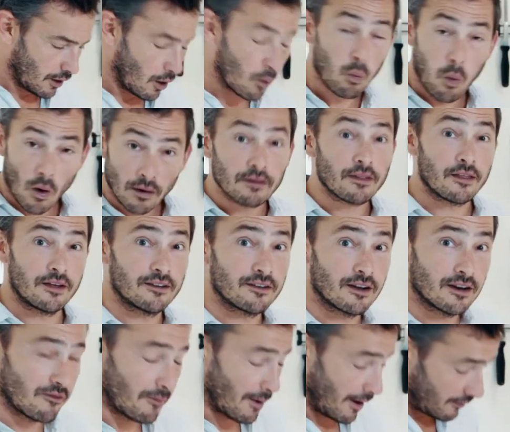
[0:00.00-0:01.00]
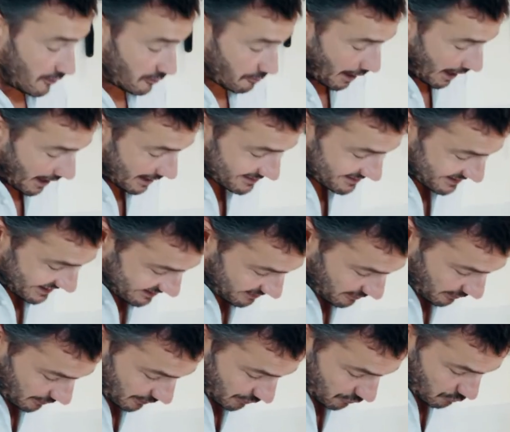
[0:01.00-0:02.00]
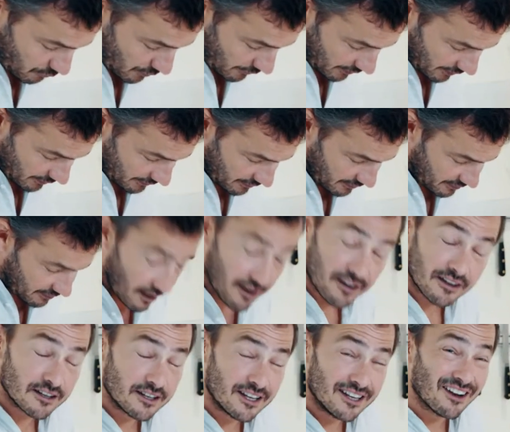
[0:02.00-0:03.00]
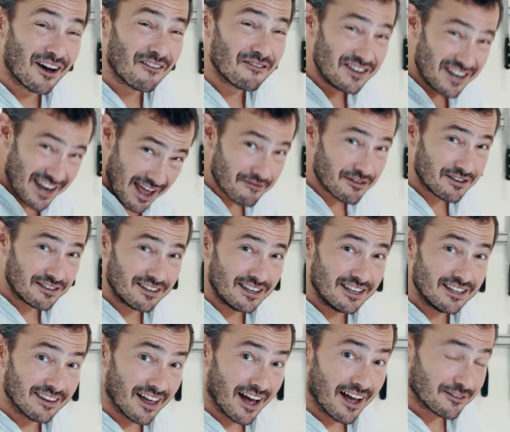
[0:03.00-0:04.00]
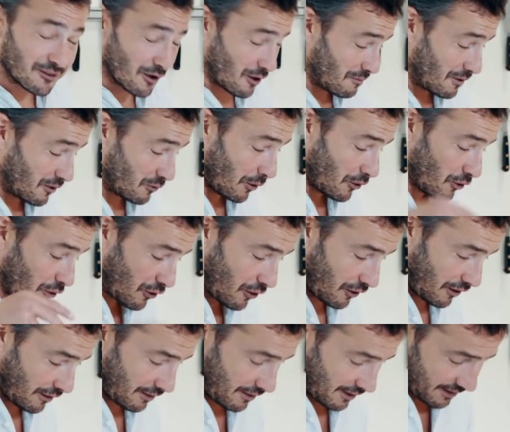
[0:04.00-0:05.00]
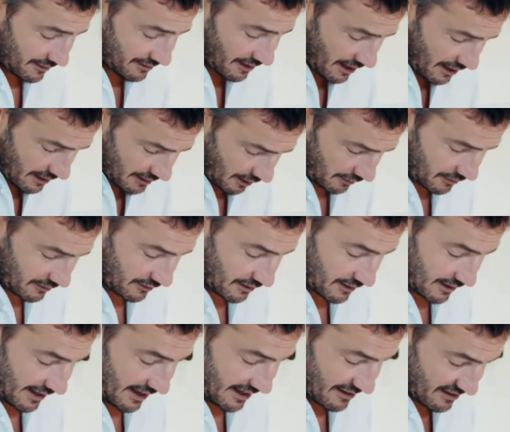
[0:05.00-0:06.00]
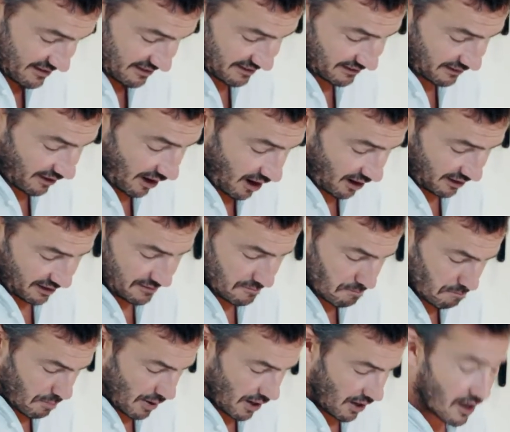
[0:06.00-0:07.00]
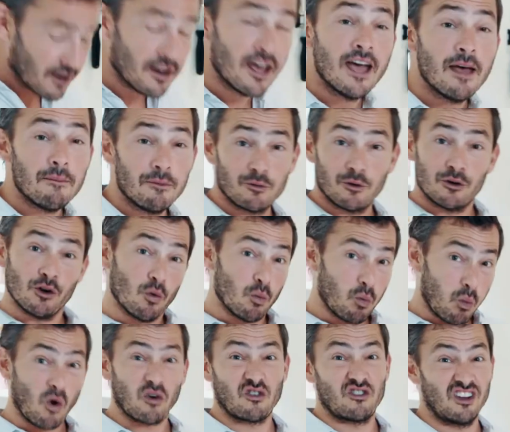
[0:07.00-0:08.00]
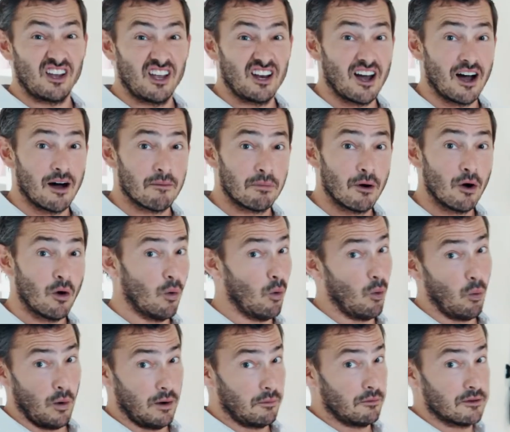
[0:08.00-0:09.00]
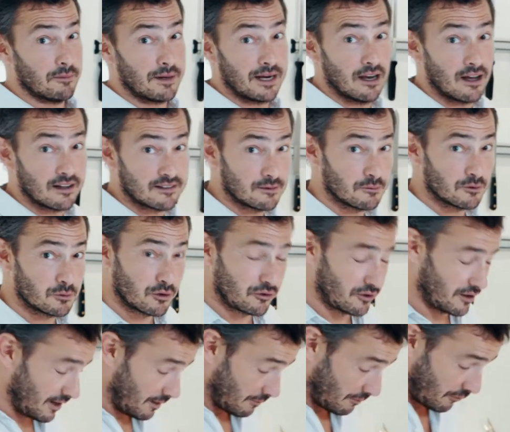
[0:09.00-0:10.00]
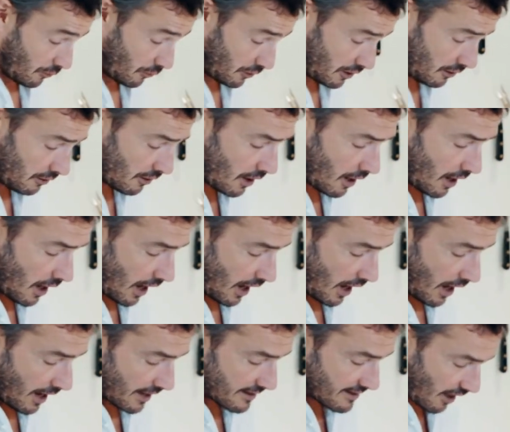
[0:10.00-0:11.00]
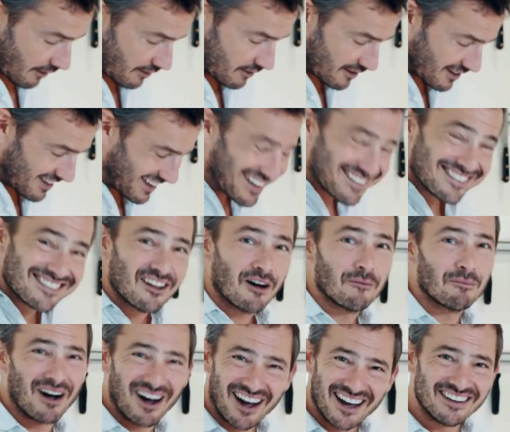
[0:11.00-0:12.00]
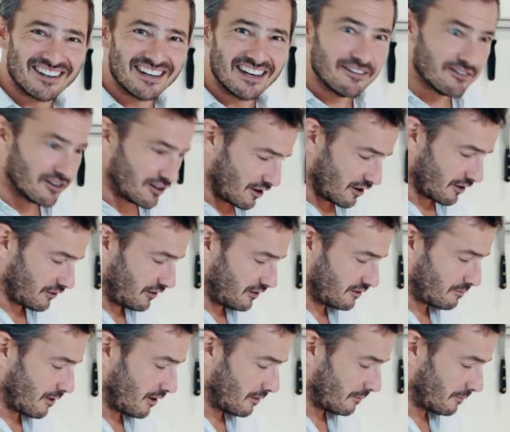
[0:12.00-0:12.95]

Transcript: One of the things I love about these pans is that these rivets are sunken in. I've never seen that. So it means when you're cooking things, nothing's going to get stuck and burn. It means when you're washing it up, or when with a bit of luck someone's washing it up for you, nothing's going to get stuck behind and leave a nasty smell